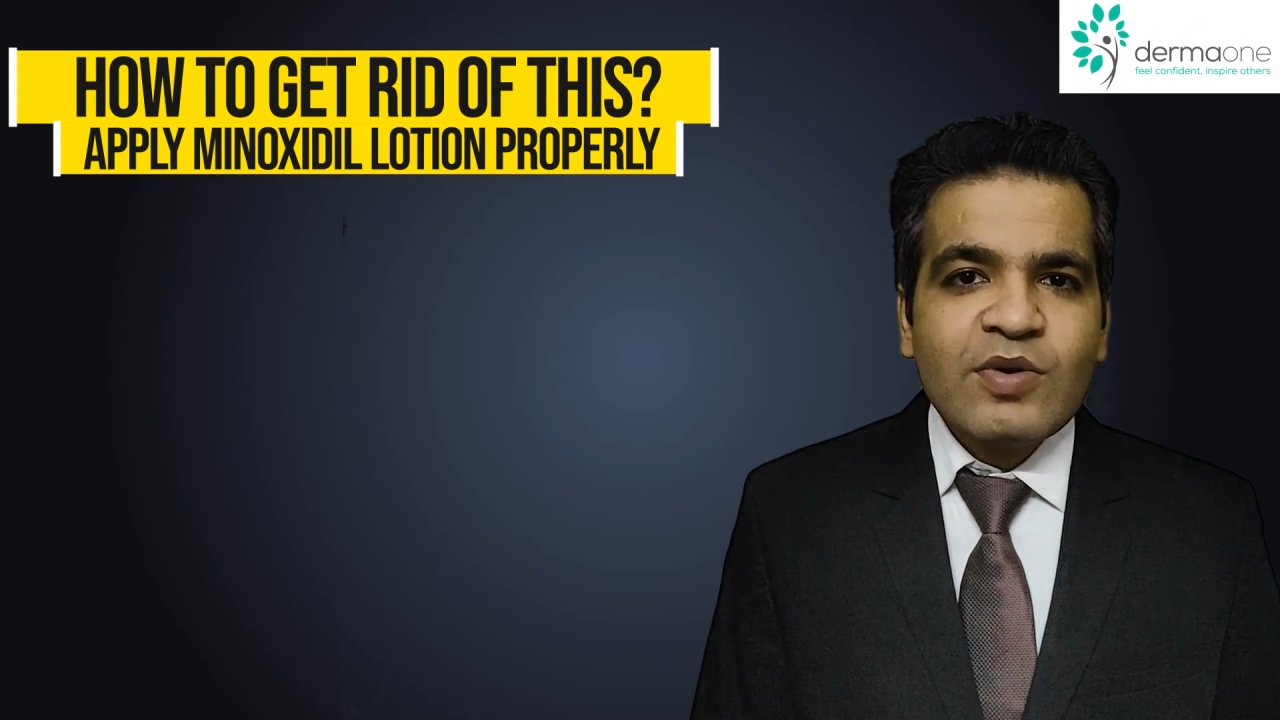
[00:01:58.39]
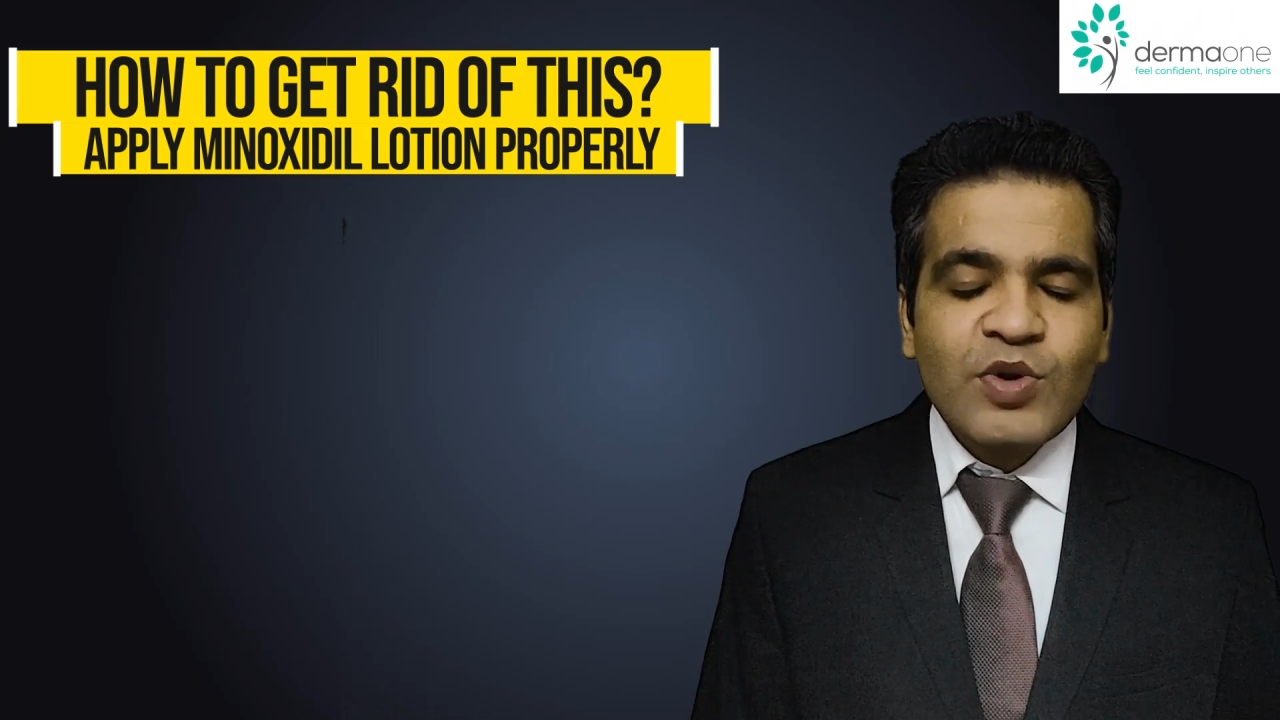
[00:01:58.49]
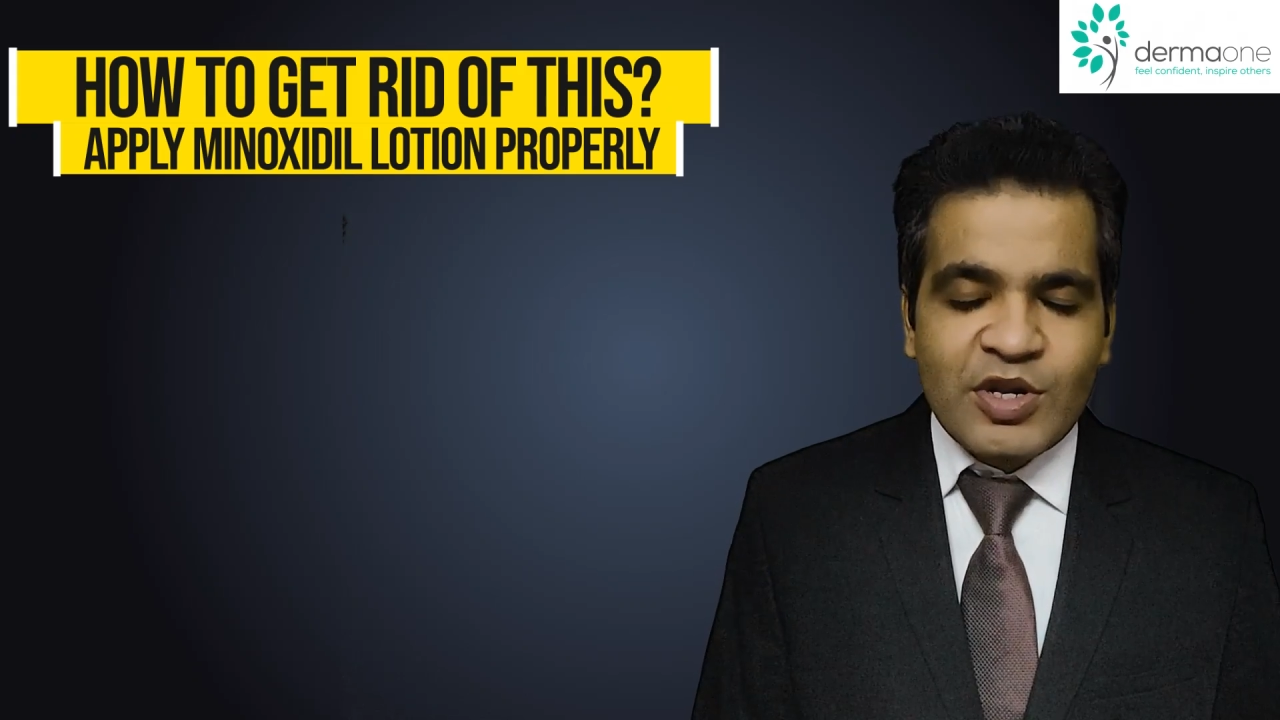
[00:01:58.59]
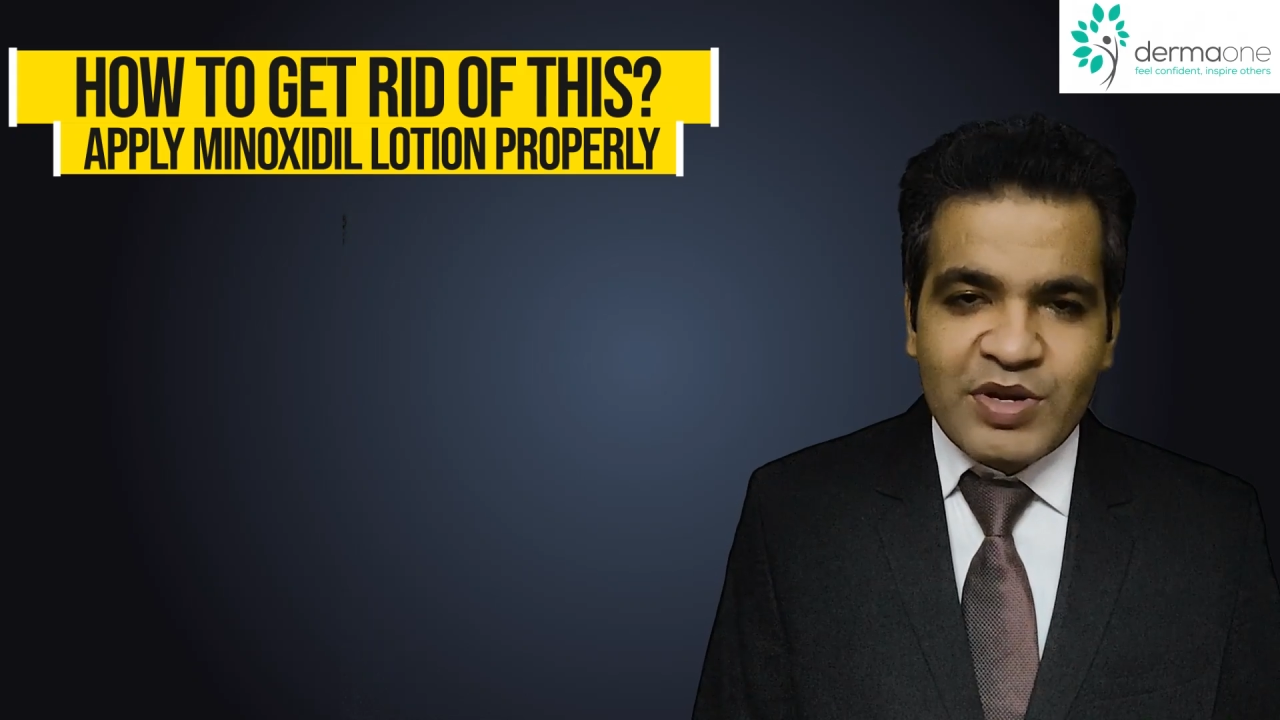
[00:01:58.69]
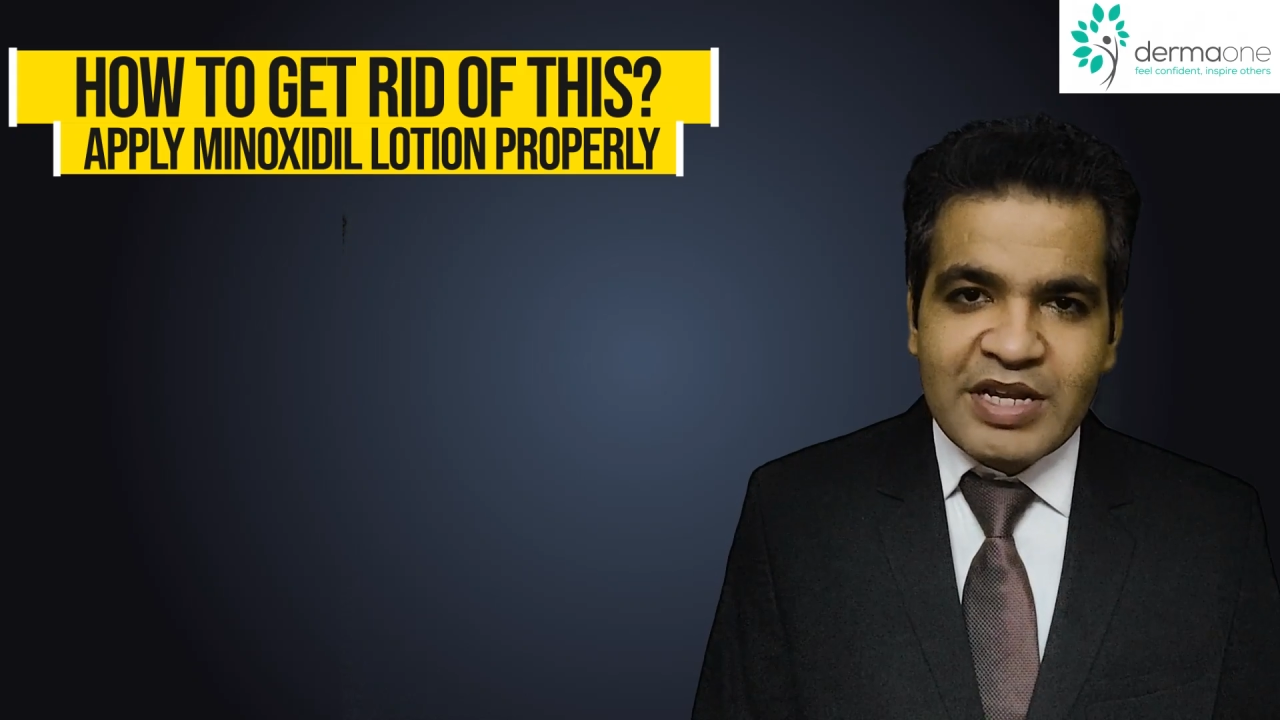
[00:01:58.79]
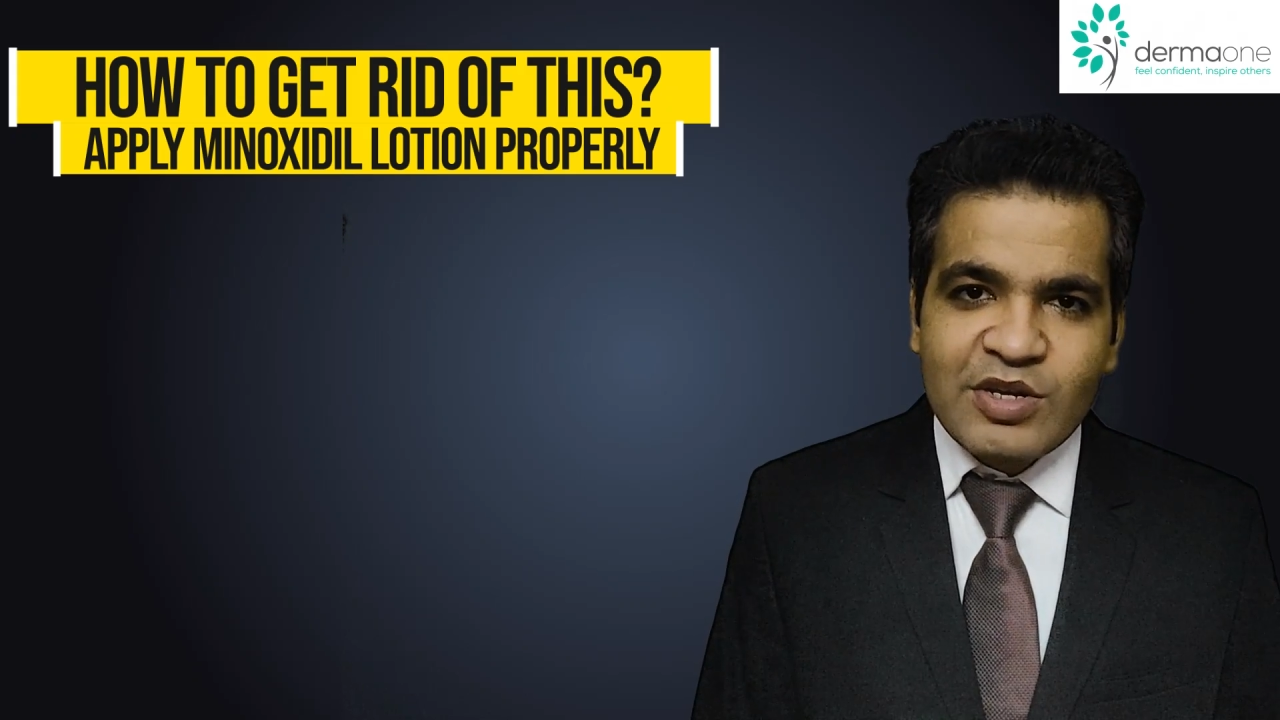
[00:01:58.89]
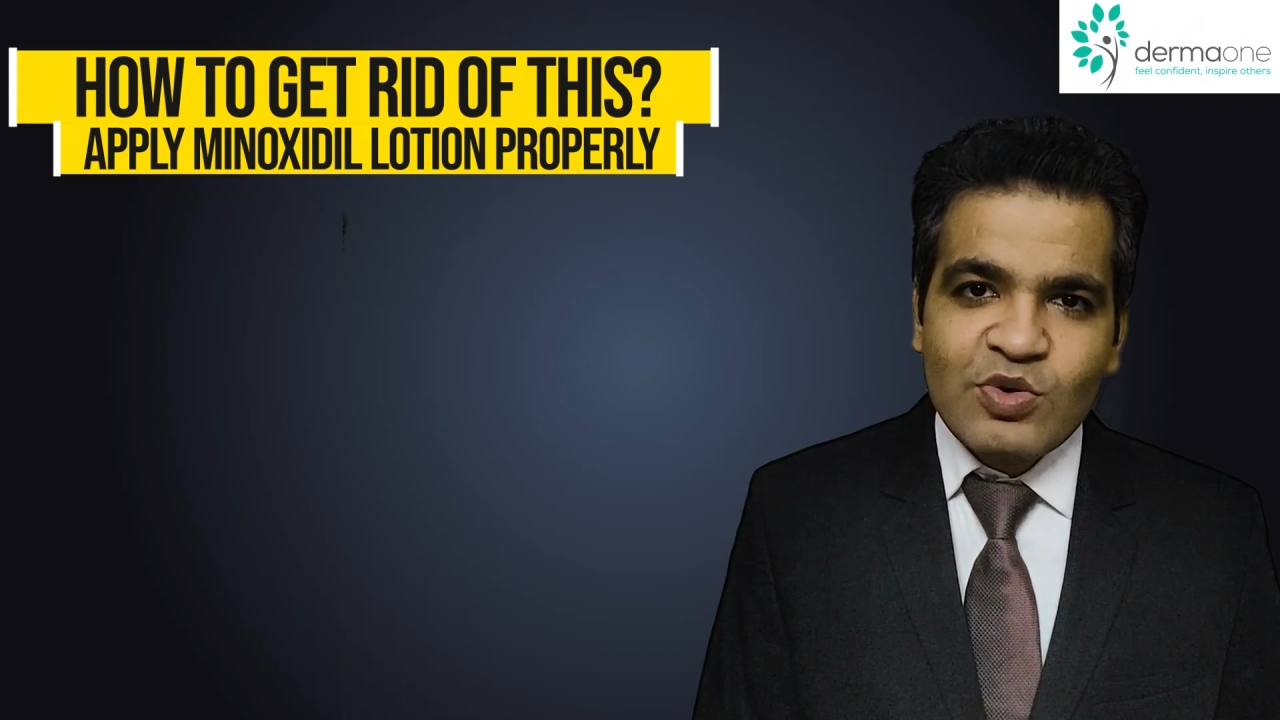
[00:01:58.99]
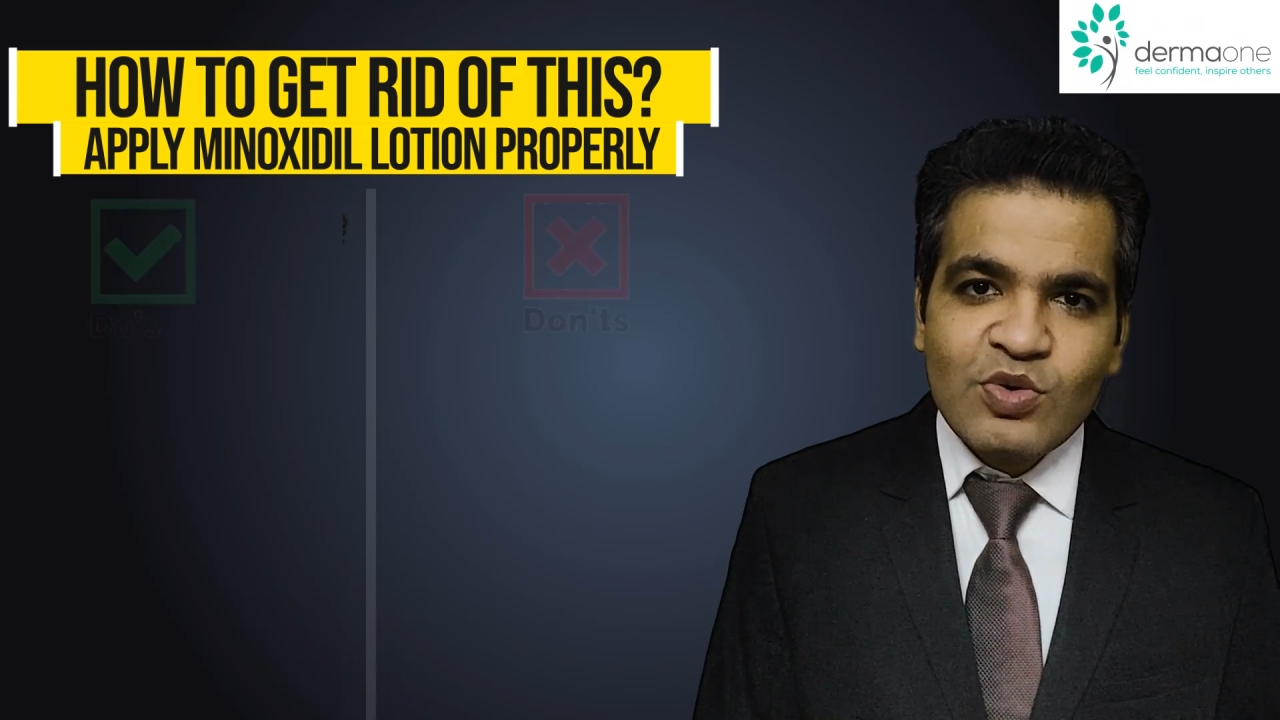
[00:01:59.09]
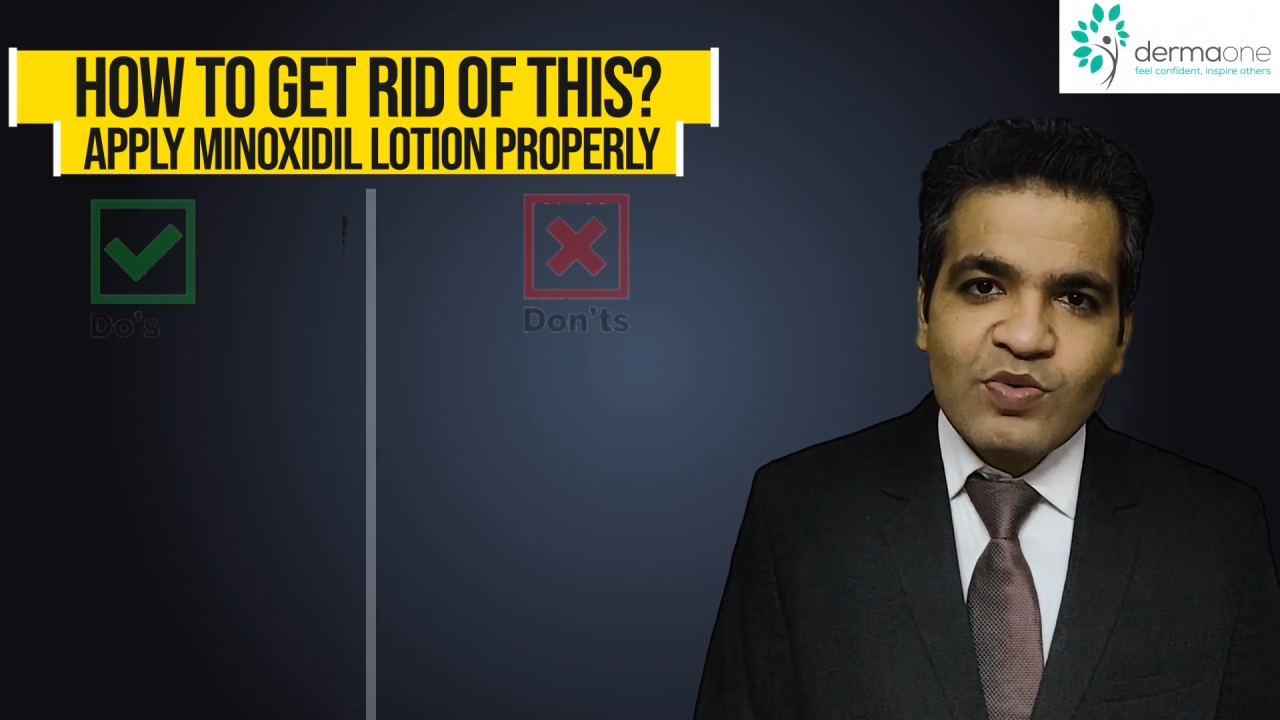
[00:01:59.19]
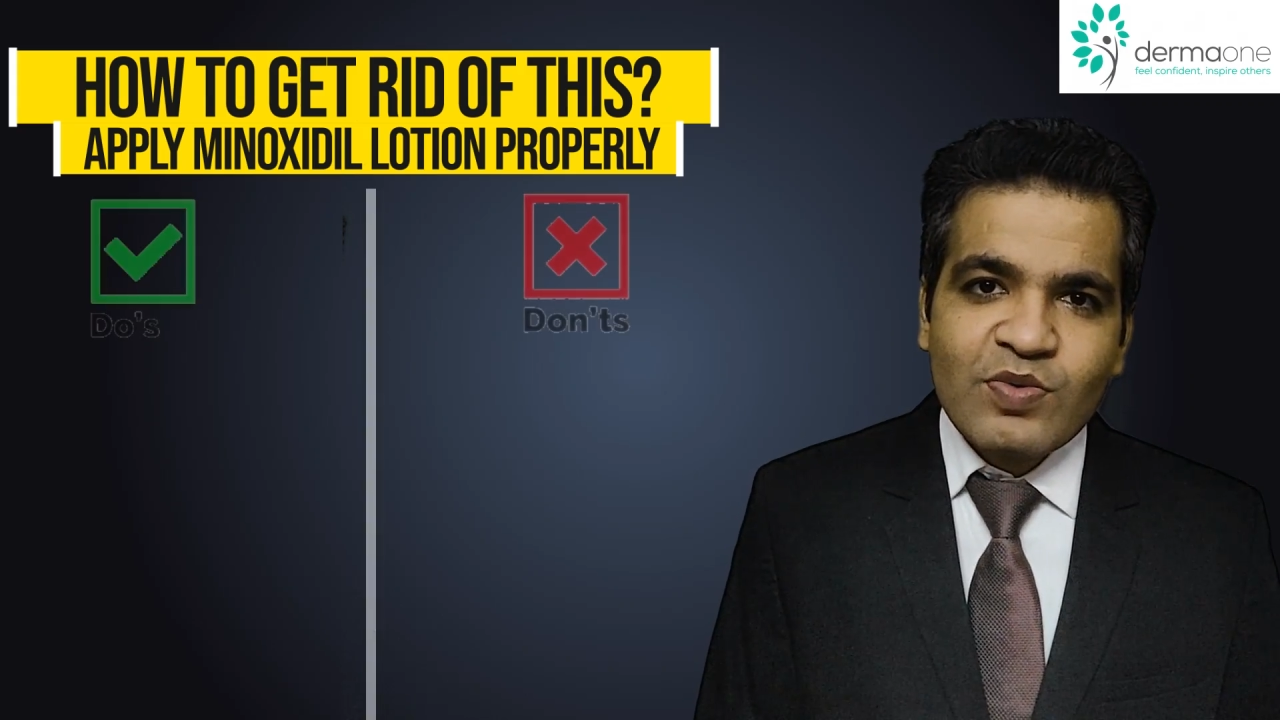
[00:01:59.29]
What you can
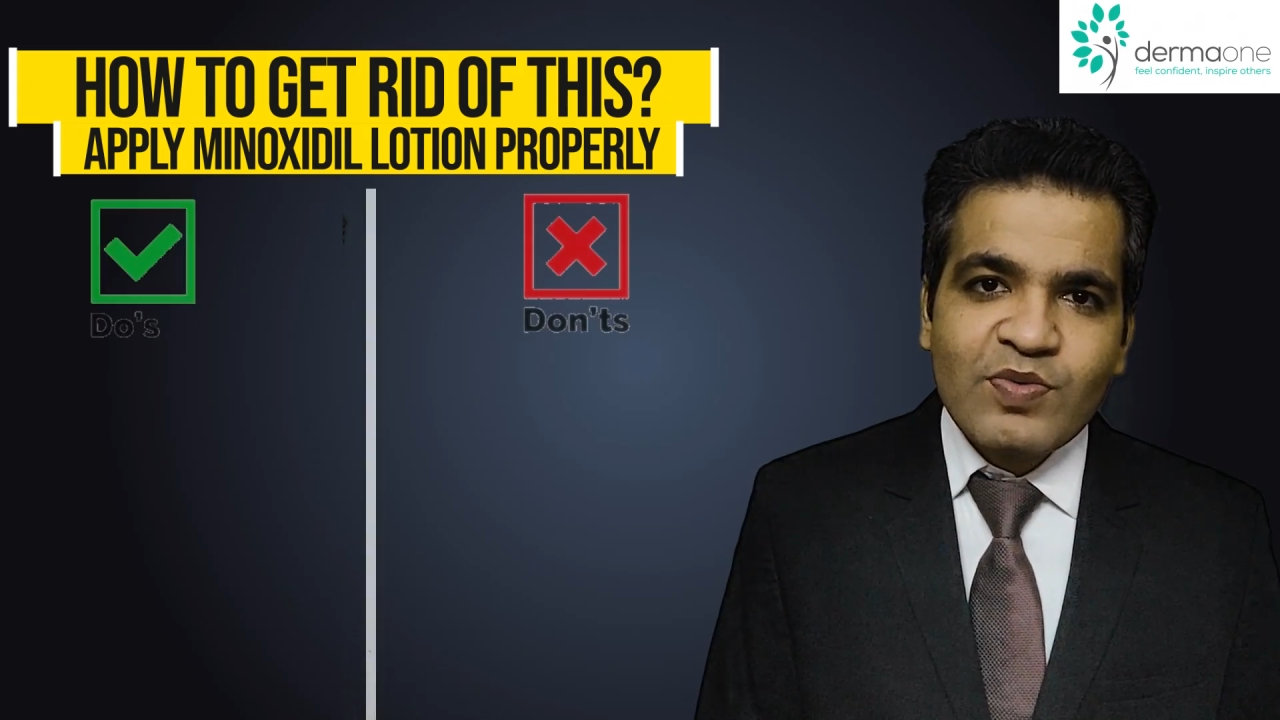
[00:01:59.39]
do